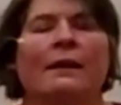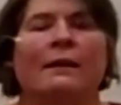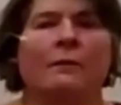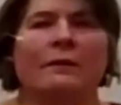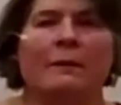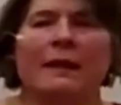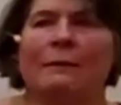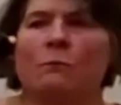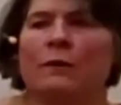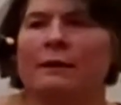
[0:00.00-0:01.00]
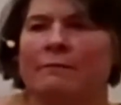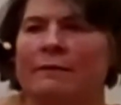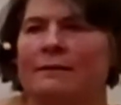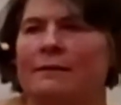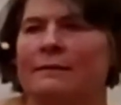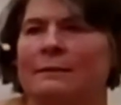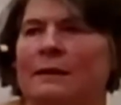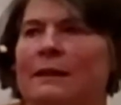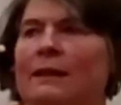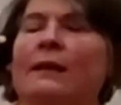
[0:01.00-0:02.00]
The reason it became more convincing to
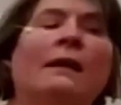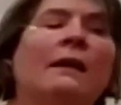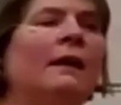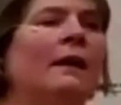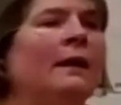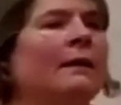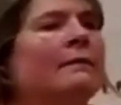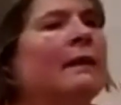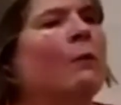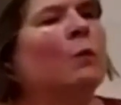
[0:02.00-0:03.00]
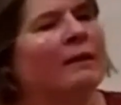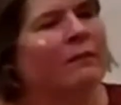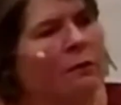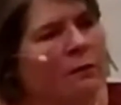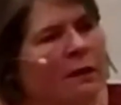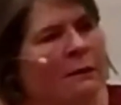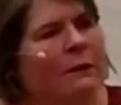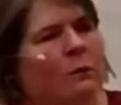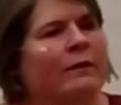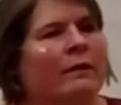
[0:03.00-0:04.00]
me is whatever you thought
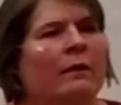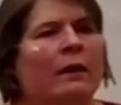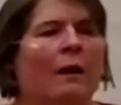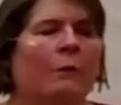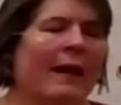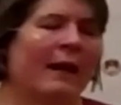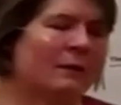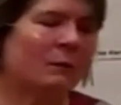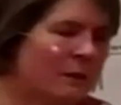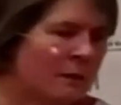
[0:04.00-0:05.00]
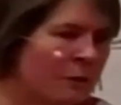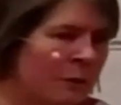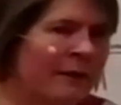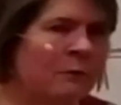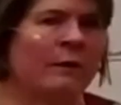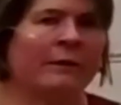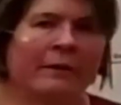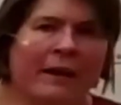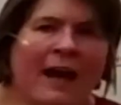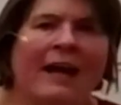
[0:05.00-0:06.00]
about whether our reaction was the correct one
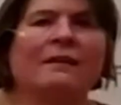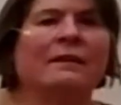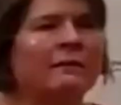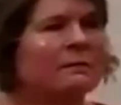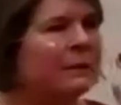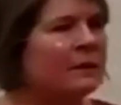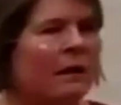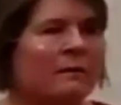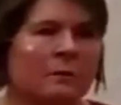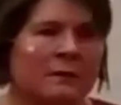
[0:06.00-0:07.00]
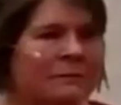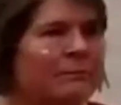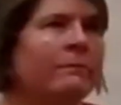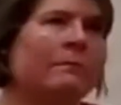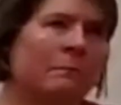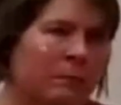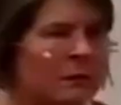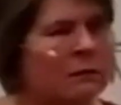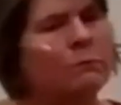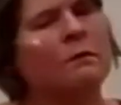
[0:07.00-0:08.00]
or not, and there's been all sorts of
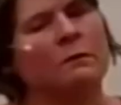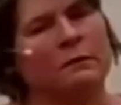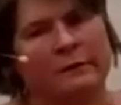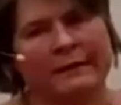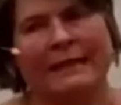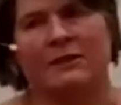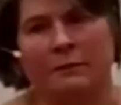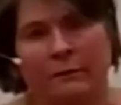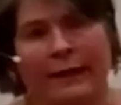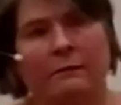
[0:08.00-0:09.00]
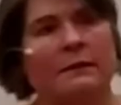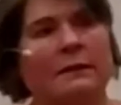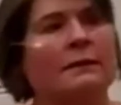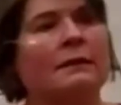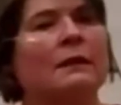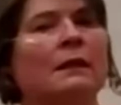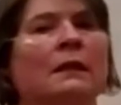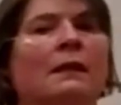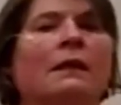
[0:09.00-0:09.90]
political polarization around this.